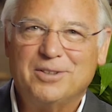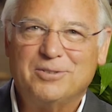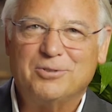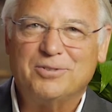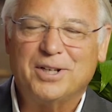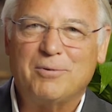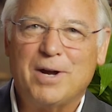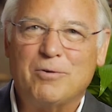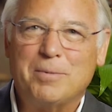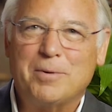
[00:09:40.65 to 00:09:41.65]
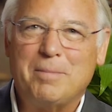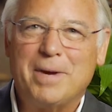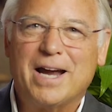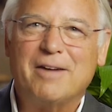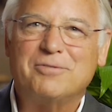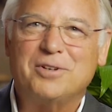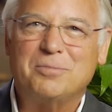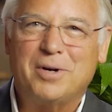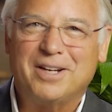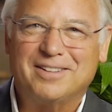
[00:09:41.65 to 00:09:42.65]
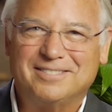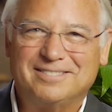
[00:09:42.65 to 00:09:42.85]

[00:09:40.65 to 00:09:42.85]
So stick around. We'll be right back after this break.